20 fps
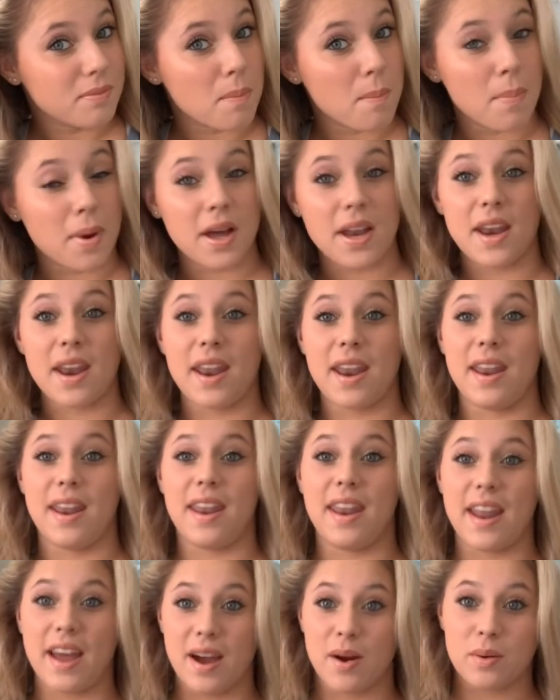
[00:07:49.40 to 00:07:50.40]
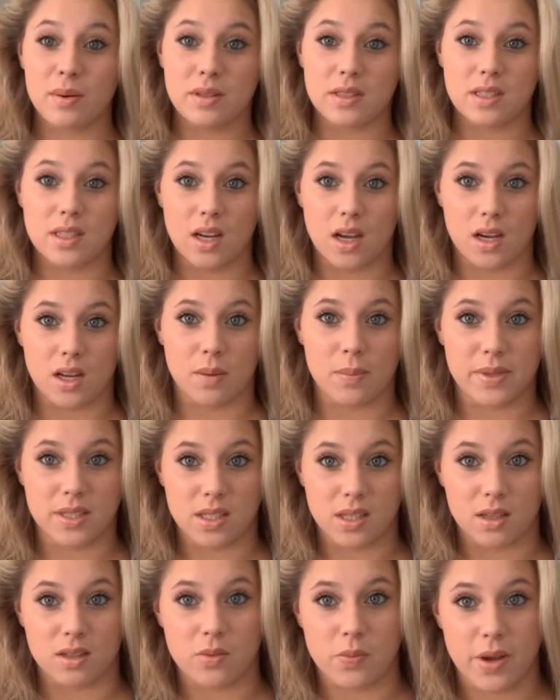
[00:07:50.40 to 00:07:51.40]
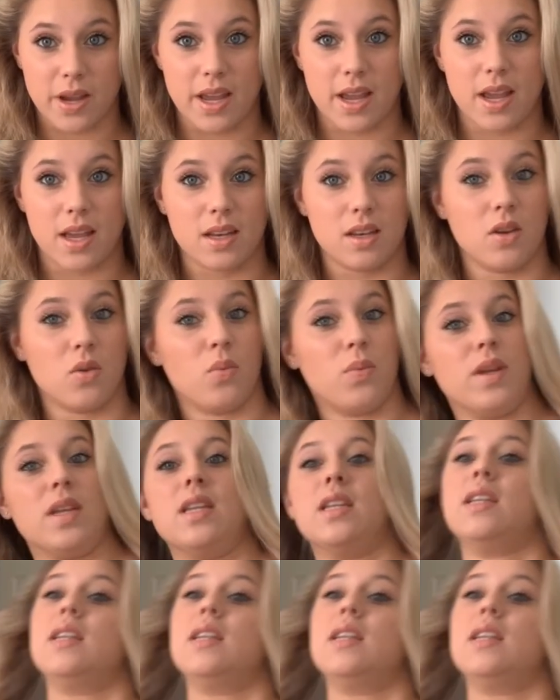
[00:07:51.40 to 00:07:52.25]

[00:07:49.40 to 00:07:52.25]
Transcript: But now it's not gonna be stuck to my head and it'll be